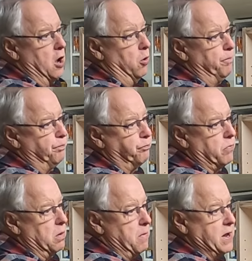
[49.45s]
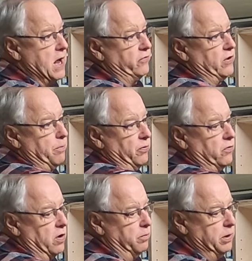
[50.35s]
Now, my next step
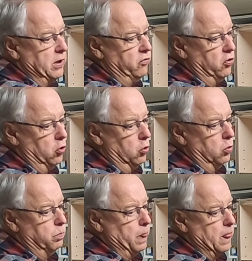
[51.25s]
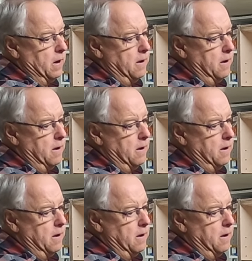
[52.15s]
is going to be to